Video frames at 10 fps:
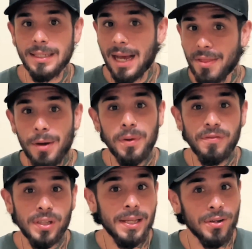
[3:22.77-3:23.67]
Now that
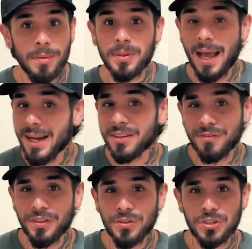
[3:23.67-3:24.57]
we've cleared up that
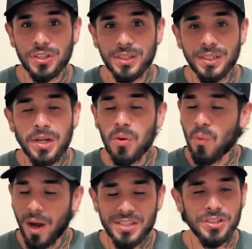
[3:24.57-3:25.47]
confusion,
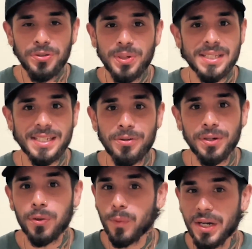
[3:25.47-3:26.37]
why should you consider
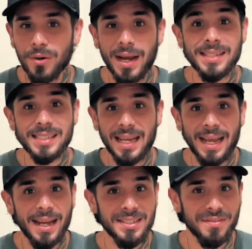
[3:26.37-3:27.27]
a career as an
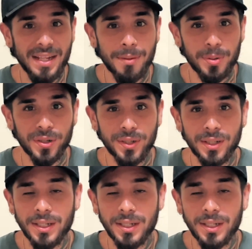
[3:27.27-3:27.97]
AI developer?